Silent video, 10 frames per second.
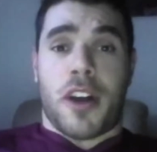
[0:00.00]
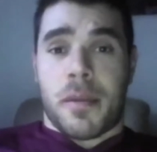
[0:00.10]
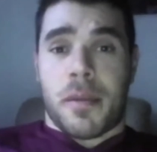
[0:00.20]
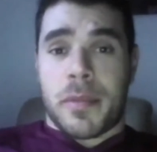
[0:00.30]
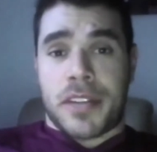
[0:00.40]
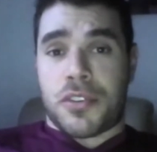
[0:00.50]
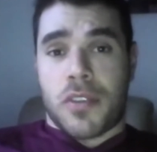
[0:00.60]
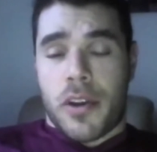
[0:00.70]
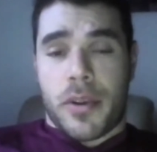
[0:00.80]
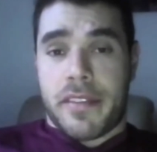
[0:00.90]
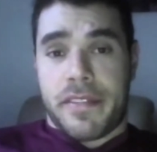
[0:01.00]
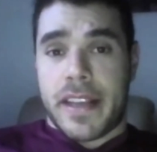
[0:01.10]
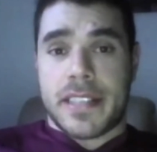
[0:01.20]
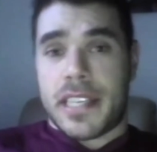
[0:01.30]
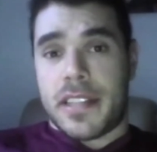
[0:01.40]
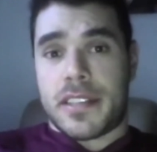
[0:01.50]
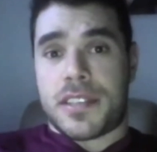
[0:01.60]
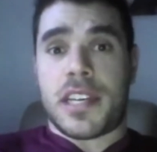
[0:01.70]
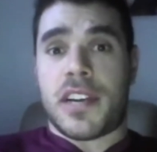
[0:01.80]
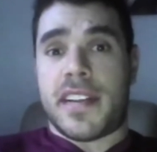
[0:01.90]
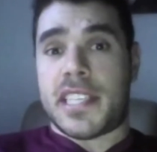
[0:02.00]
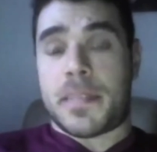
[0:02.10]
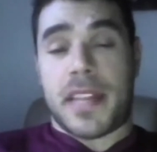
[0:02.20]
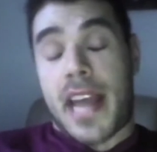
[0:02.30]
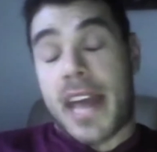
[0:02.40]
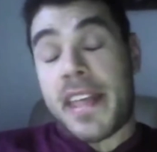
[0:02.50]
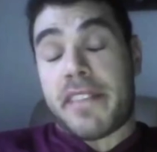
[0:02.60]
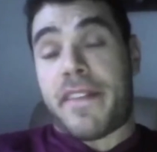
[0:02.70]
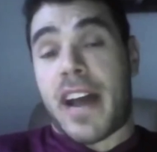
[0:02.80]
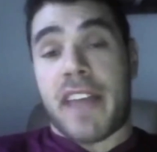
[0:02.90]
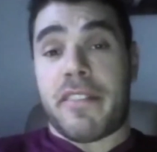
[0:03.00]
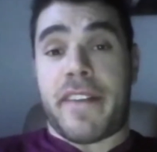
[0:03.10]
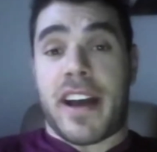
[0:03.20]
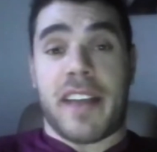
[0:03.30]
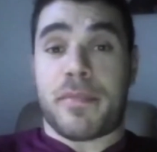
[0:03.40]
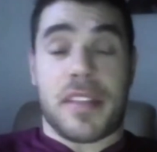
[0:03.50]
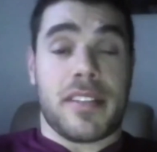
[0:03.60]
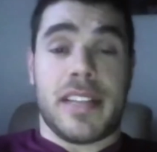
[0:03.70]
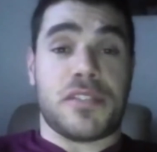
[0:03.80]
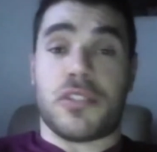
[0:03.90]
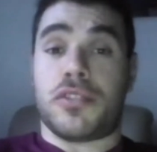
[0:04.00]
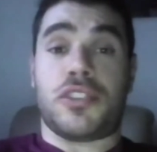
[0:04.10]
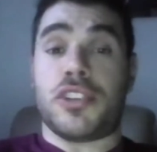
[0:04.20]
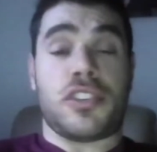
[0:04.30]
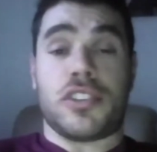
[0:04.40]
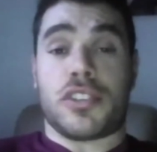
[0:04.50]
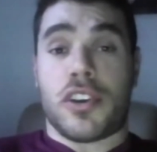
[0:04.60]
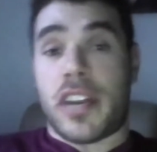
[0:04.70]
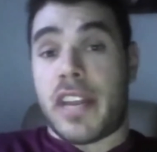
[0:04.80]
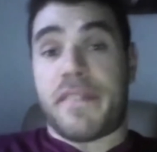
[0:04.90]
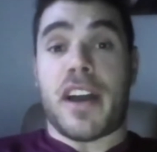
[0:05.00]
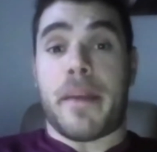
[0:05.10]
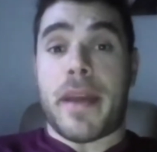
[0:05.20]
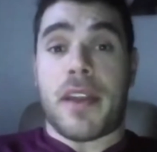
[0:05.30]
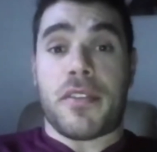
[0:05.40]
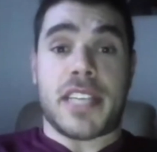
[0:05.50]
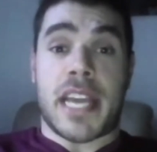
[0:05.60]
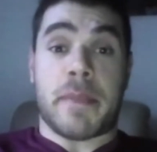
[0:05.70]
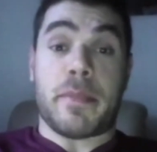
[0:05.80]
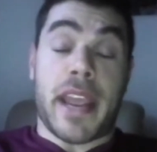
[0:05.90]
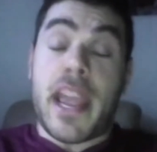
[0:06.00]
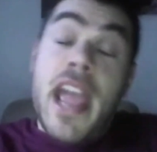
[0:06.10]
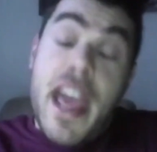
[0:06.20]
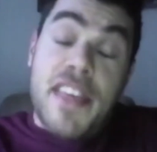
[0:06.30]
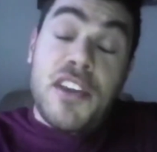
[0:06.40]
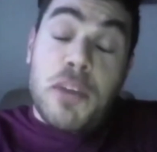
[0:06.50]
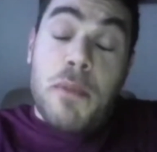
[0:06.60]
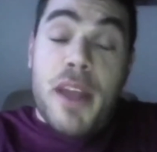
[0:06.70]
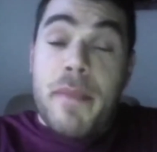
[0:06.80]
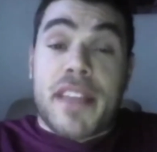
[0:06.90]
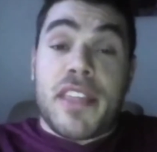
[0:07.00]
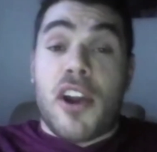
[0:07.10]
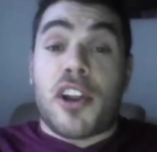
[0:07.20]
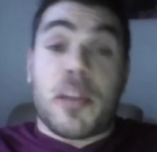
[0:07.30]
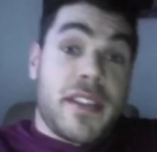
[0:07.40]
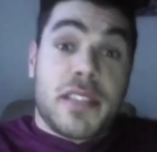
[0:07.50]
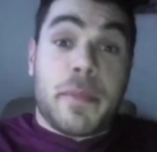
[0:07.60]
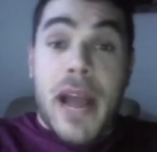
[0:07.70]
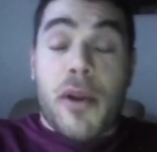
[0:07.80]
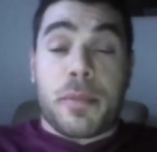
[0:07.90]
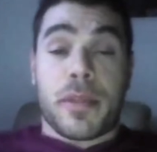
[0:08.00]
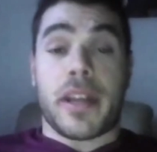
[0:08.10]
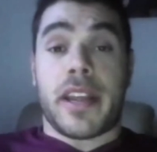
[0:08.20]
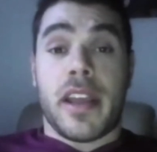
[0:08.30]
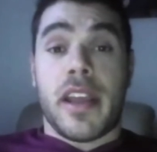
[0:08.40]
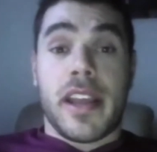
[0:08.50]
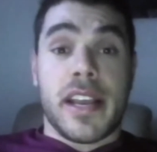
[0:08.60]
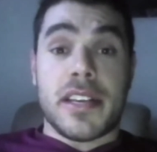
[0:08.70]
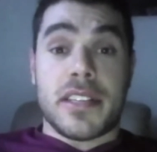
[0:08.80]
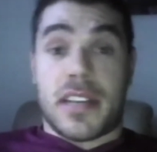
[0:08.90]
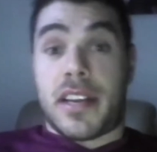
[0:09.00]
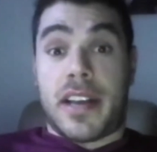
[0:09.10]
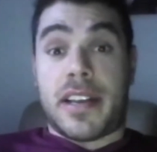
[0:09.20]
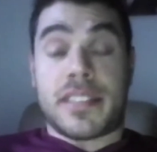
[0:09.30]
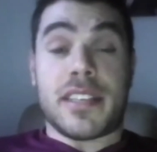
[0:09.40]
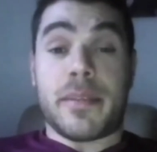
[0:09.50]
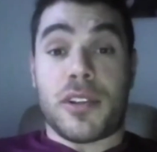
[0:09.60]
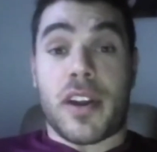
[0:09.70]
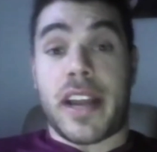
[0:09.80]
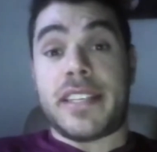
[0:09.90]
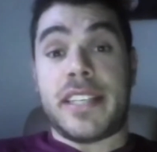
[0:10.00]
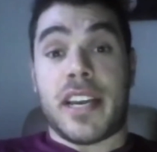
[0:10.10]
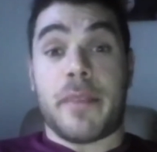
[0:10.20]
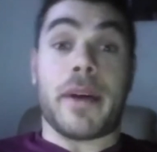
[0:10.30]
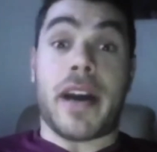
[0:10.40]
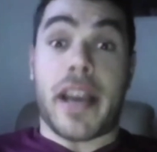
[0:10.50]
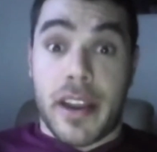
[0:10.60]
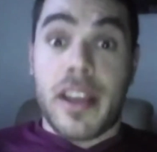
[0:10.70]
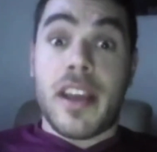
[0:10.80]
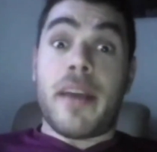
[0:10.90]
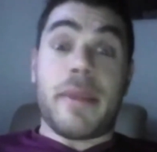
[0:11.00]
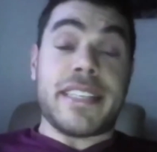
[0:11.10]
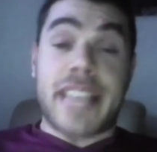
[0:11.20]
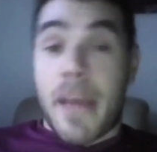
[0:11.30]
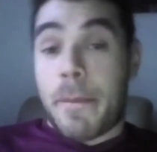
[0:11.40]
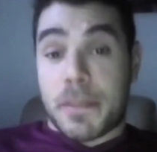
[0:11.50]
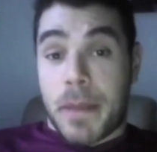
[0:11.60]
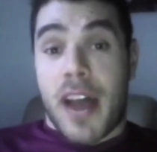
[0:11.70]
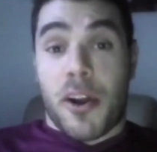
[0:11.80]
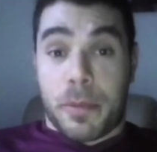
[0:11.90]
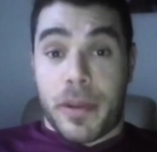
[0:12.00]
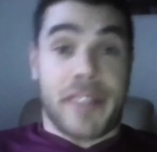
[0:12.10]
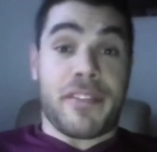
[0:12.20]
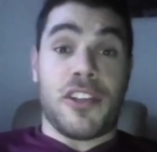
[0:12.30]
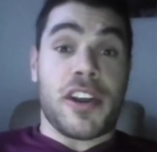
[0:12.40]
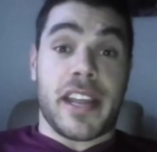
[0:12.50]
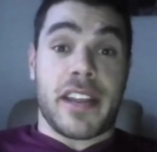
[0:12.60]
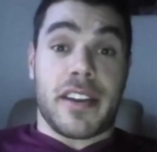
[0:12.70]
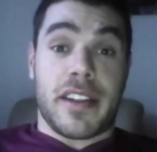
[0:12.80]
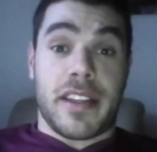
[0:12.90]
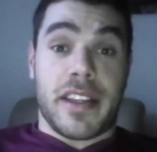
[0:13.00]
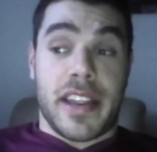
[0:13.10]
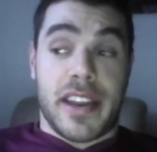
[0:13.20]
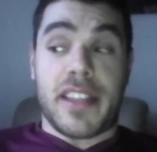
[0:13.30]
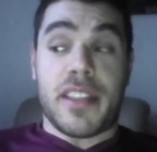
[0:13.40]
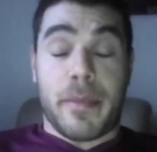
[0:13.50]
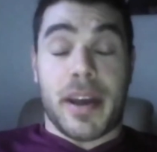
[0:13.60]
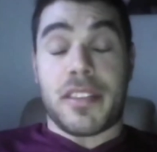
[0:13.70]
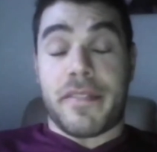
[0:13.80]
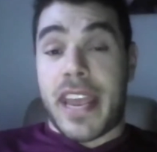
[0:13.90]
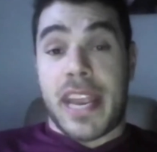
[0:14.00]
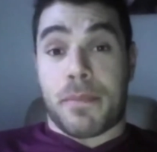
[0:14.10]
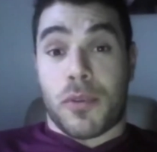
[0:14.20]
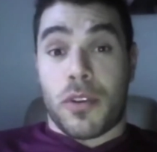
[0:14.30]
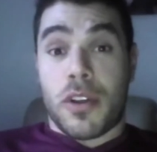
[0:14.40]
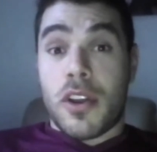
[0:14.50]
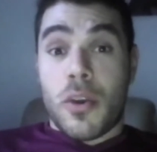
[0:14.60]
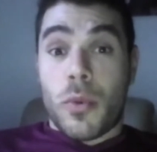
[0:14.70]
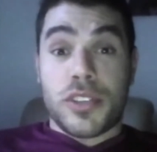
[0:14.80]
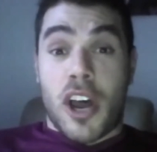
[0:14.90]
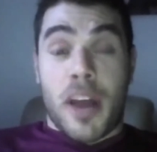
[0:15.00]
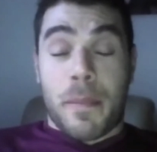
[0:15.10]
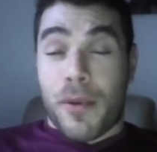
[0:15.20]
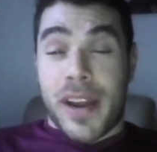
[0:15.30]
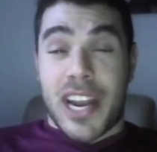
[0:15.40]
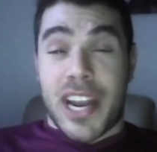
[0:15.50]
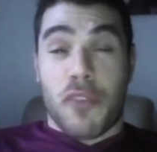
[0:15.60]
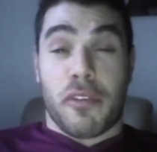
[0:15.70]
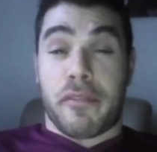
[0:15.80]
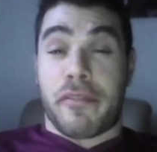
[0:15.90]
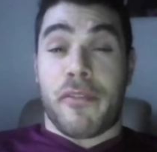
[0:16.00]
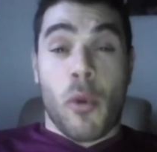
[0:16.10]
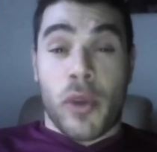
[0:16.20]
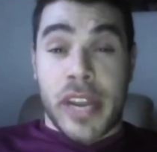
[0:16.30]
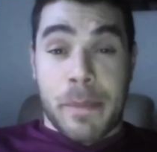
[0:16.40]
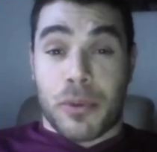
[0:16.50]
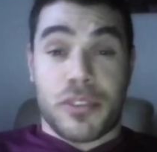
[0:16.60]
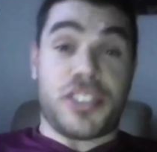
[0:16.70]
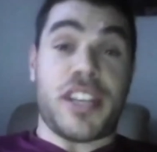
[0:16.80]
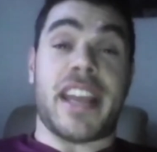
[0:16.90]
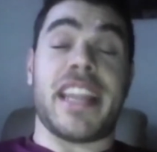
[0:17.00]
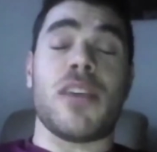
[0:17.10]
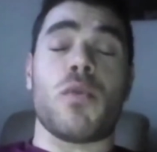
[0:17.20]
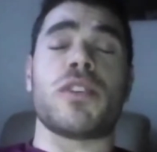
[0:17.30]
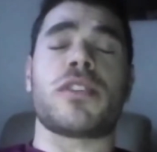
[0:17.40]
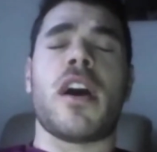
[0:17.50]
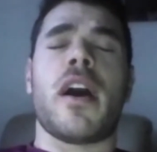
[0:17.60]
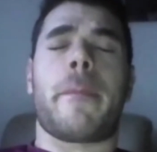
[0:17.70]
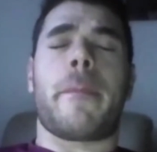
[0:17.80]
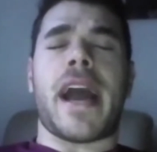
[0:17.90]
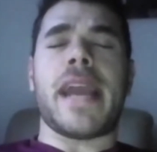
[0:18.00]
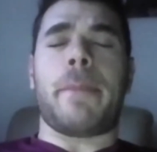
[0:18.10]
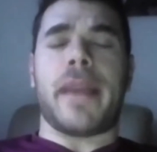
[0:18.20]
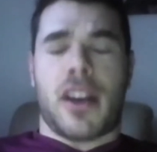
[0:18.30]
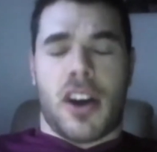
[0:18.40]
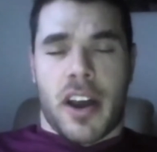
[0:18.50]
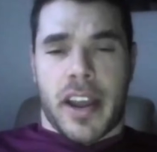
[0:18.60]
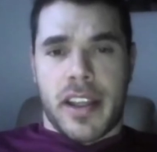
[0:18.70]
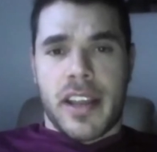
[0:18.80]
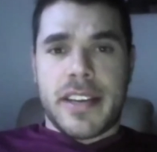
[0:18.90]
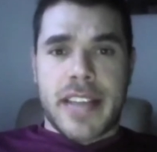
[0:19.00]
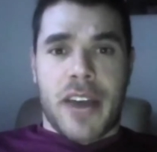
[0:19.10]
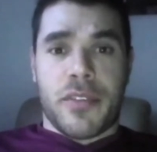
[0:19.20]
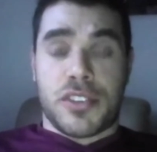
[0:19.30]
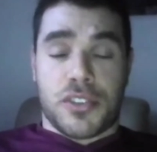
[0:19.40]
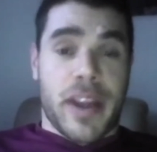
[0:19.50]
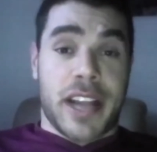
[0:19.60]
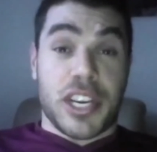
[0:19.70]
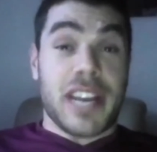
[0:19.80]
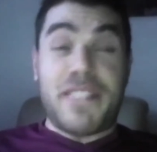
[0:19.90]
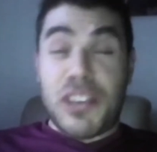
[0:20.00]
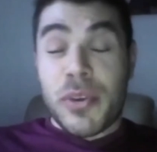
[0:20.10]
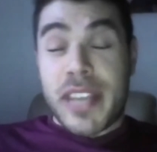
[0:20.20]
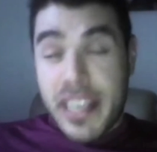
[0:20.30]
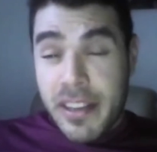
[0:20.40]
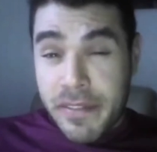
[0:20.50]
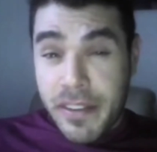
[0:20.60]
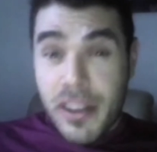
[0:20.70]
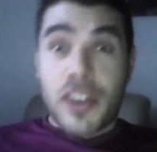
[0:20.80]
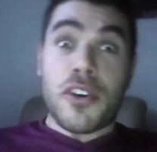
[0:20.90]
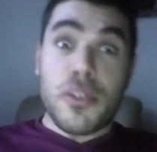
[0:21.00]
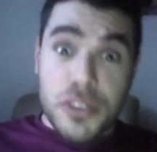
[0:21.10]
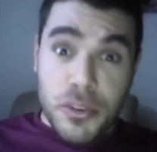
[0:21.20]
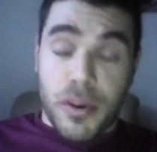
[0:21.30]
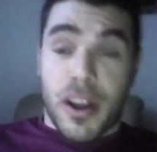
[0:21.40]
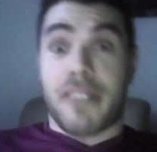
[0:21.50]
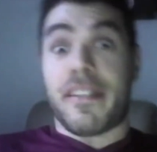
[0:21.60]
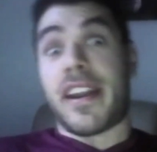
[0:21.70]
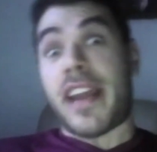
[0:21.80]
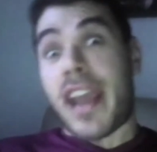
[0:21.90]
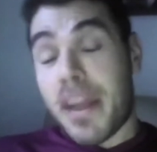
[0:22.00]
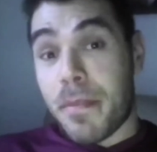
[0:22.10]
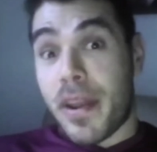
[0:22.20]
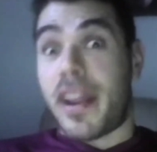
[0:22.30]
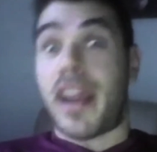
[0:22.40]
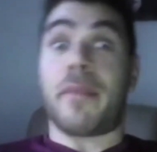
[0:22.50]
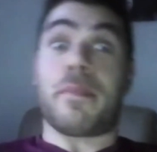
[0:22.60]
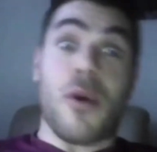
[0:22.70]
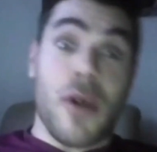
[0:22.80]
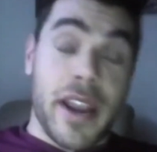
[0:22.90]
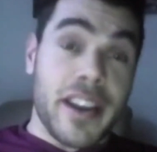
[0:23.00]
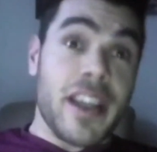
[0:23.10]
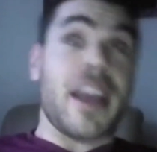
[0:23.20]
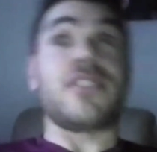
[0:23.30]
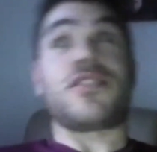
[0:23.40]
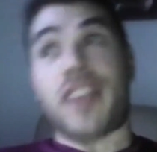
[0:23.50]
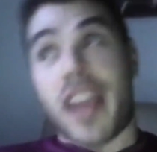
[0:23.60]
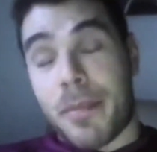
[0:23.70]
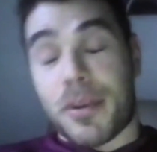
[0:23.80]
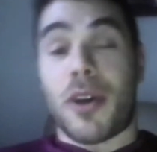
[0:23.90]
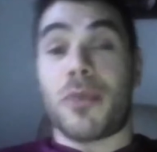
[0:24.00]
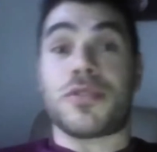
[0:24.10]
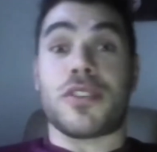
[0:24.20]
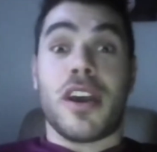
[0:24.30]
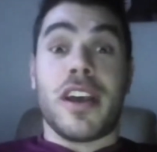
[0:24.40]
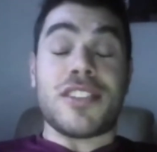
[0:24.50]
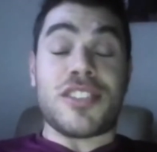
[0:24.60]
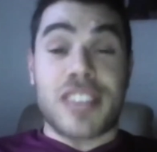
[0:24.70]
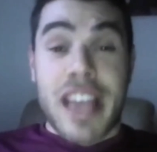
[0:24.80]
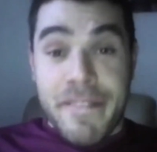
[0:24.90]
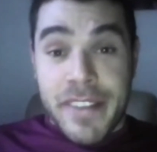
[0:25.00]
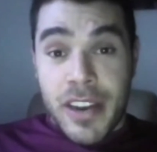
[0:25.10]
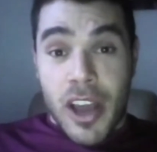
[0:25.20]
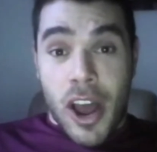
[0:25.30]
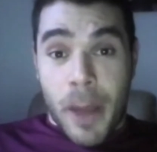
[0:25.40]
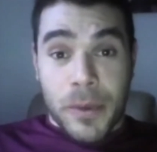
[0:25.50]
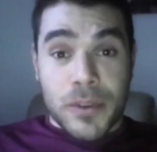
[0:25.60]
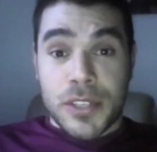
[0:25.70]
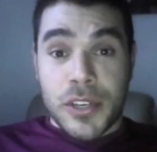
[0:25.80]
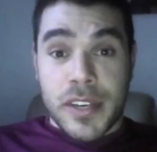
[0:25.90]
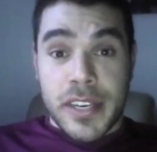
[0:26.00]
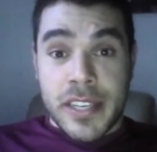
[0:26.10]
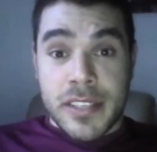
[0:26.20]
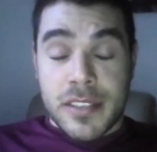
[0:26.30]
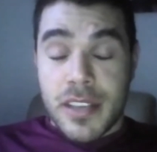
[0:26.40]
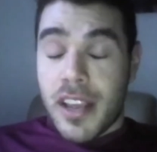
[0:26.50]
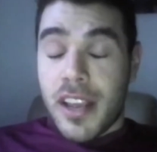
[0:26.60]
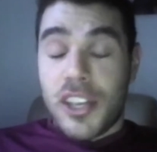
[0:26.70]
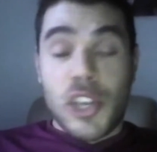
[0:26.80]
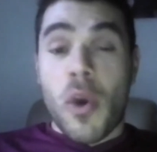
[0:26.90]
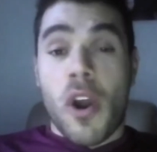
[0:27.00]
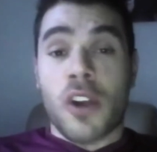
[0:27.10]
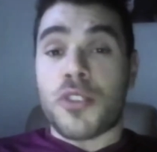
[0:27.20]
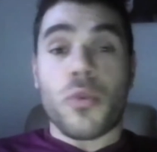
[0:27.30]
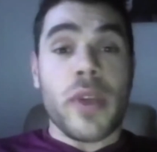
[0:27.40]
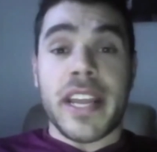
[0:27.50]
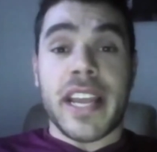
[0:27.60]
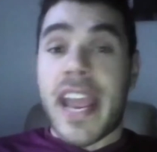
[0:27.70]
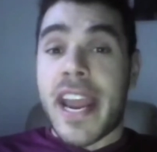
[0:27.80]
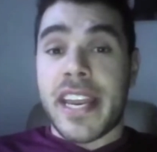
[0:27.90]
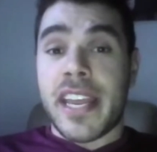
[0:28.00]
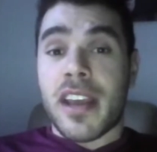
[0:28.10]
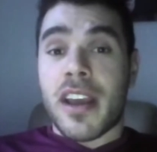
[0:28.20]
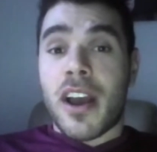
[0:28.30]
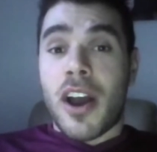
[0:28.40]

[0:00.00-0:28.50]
problem that Toronto can face in this series. But I think at 5-on-5 play, the Leafs are just as good, if not better, than Tampa Bay. I think you could probably make the argument that the power play is a similar idea. But, I mean, Tampa's power play, if you look at it in the month of April, was operating at over 40%. It was piping hot down the stretch. And if you give Kucherov and Hedman and Point and Stamkos 7 opportunities, you aren't winning any